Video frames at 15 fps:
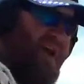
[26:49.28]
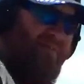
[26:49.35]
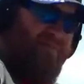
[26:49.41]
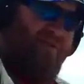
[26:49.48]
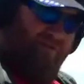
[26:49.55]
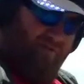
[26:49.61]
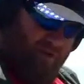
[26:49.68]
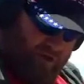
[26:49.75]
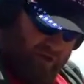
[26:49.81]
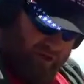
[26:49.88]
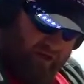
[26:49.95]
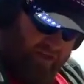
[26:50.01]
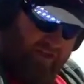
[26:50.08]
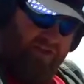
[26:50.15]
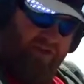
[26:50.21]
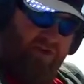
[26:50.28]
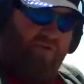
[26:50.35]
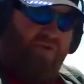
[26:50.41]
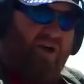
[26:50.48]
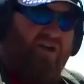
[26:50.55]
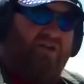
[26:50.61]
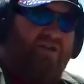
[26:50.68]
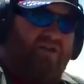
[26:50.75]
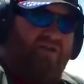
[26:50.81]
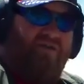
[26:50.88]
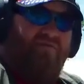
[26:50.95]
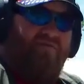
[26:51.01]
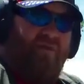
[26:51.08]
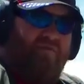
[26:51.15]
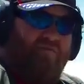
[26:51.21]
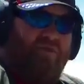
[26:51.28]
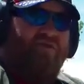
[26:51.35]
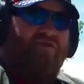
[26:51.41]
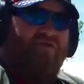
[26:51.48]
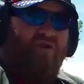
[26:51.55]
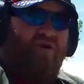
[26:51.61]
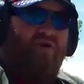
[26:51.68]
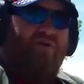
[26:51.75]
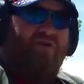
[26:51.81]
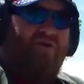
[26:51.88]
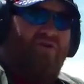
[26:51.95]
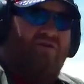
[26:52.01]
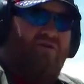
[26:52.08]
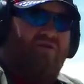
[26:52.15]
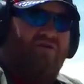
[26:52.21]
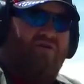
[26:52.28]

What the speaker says: the habit of looking, I still watched my pistol go into the